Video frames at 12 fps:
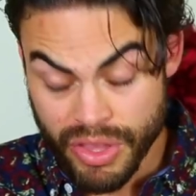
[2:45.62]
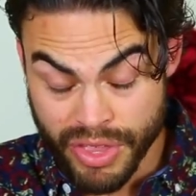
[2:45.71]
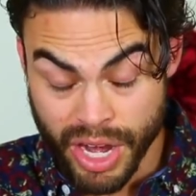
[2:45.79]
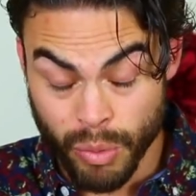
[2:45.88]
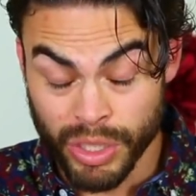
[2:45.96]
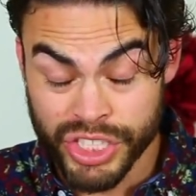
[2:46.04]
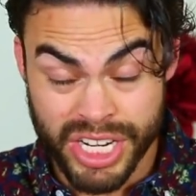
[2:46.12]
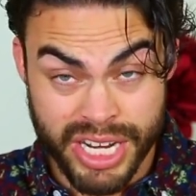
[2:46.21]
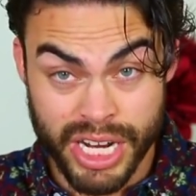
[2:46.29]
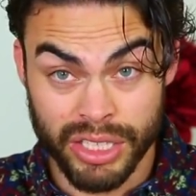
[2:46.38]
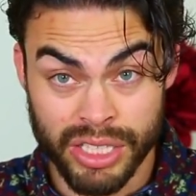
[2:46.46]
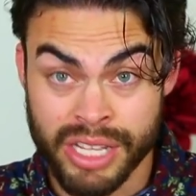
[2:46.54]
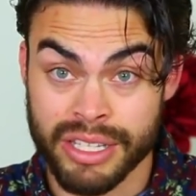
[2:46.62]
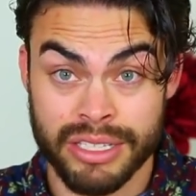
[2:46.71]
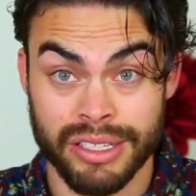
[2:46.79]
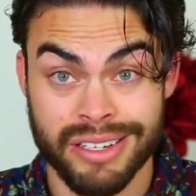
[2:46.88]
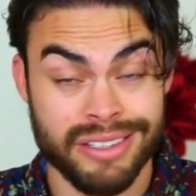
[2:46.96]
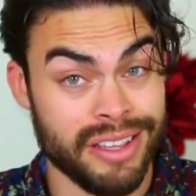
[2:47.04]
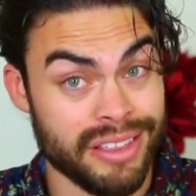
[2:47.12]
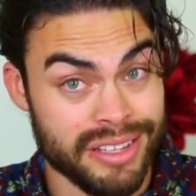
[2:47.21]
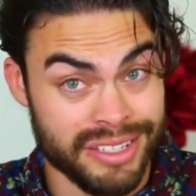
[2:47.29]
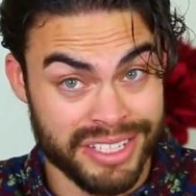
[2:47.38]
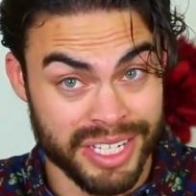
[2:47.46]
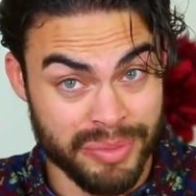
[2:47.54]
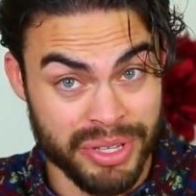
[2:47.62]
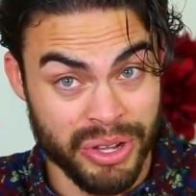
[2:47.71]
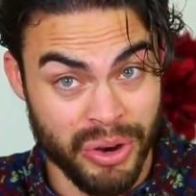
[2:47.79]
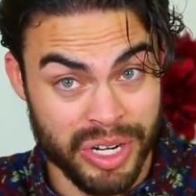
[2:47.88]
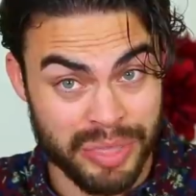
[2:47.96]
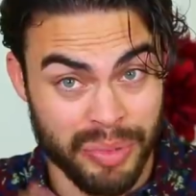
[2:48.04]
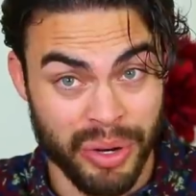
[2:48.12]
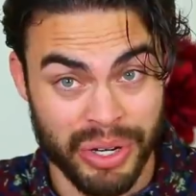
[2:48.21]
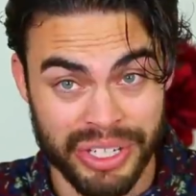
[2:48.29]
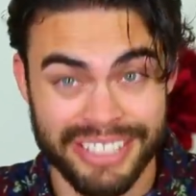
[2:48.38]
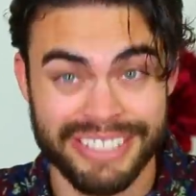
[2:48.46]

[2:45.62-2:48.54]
then I want you to take a look at this list, and this is gonna be the hardest part,